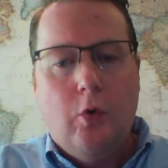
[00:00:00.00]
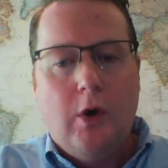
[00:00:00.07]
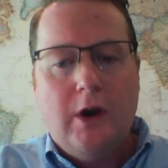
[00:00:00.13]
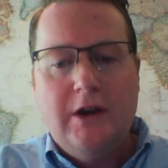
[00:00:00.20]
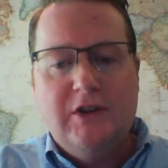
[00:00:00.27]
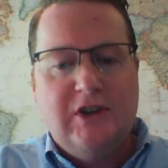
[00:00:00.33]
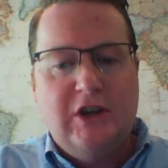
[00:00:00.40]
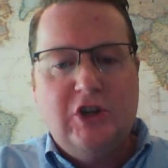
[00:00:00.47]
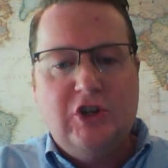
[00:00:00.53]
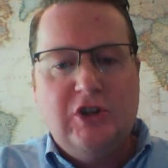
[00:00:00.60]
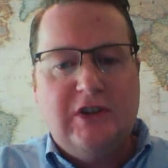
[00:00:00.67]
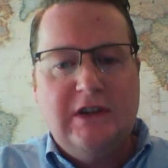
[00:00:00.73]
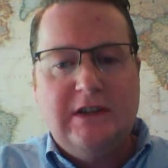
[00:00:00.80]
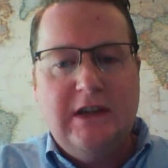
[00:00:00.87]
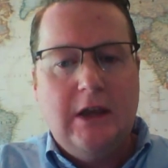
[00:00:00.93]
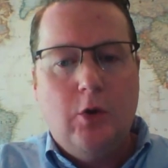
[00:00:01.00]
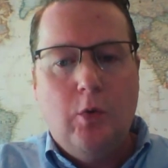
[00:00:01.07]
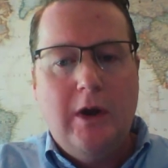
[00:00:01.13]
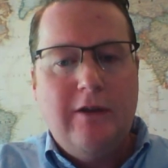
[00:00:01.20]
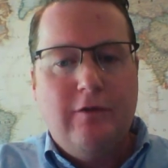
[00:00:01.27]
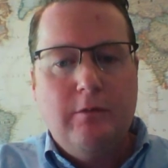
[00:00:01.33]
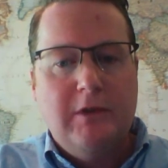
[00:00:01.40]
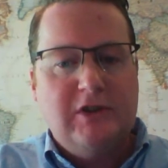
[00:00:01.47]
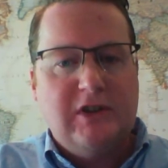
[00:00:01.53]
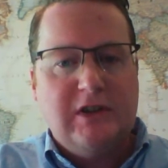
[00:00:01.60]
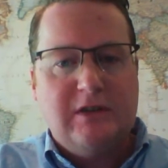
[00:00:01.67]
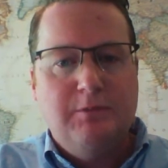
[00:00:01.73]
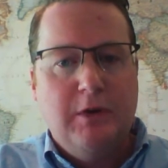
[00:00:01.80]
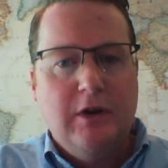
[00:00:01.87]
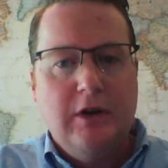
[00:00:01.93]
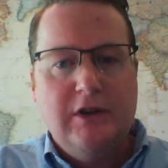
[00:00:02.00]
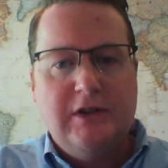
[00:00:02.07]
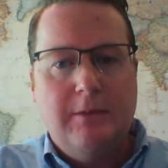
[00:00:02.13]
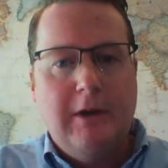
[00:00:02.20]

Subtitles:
organizations can take away from this experience?